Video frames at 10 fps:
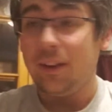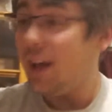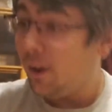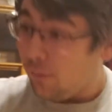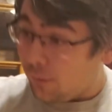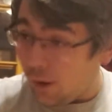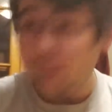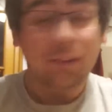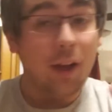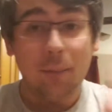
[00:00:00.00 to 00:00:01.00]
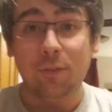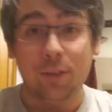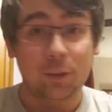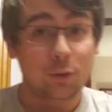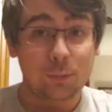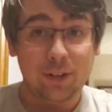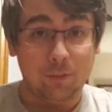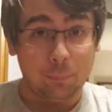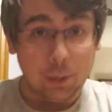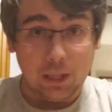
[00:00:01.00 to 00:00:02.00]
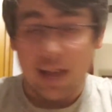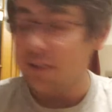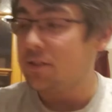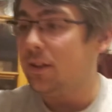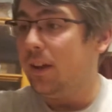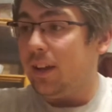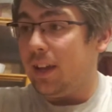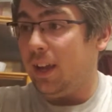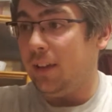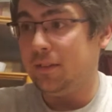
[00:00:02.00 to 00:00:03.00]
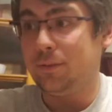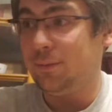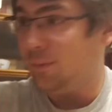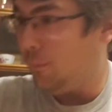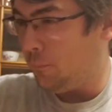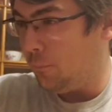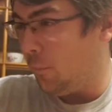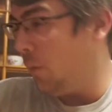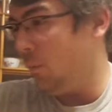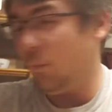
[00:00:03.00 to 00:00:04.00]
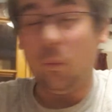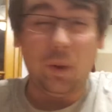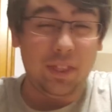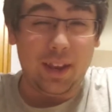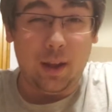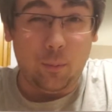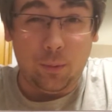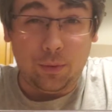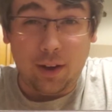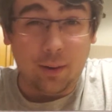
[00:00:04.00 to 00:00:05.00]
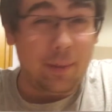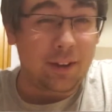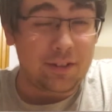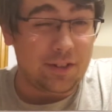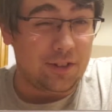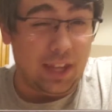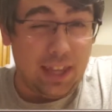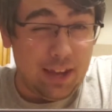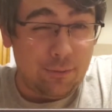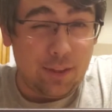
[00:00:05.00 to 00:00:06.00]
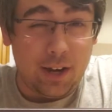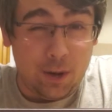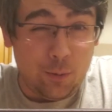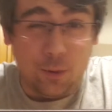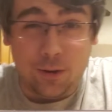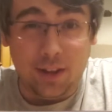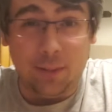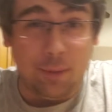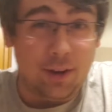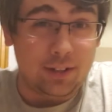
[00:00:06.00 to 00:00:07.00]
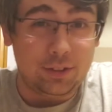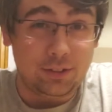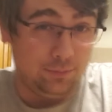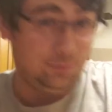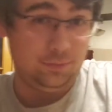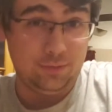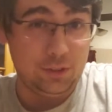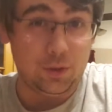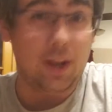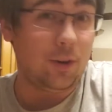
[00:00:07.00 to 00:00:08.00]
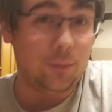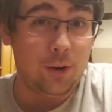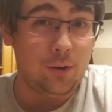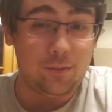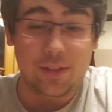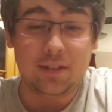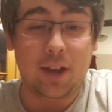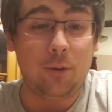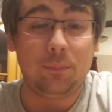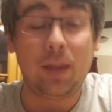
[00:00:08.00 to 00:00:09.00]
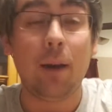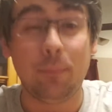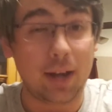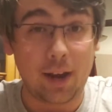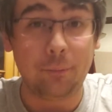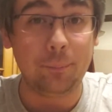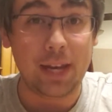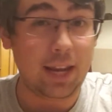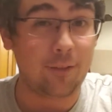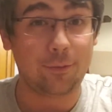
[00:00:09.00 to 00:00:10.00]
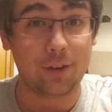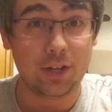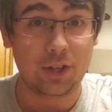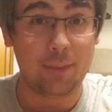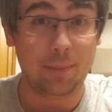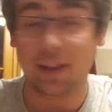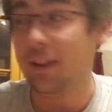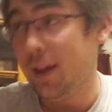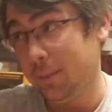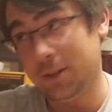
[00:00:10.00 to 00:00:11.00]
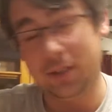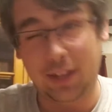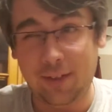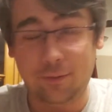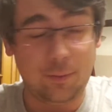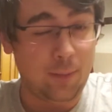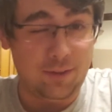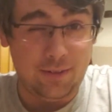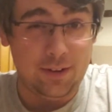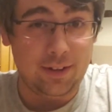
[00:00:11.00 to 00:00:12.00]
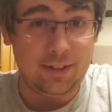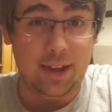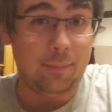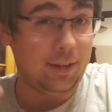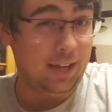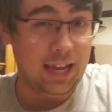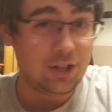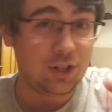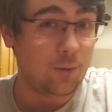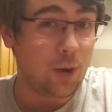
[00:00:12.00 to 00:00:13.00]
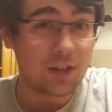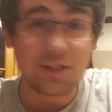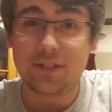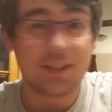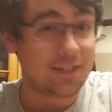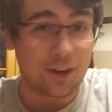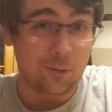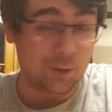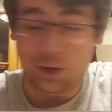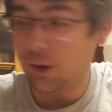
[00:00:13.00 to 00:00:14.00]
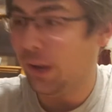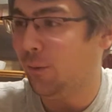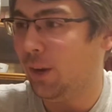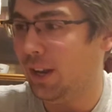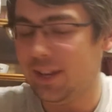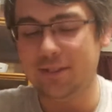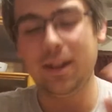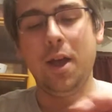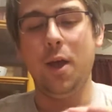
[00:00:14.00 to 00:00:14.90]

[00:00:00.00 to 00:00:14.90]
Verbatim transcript: Now, on top of it, a little bit of a plus is, one thing I won't talk about is there's a gift that I ordered in the box. So I don't know if this helped out, but it helped me to get free shipping. There's a gift for my fiance, but in case she watches this, I don't want her to know what it is.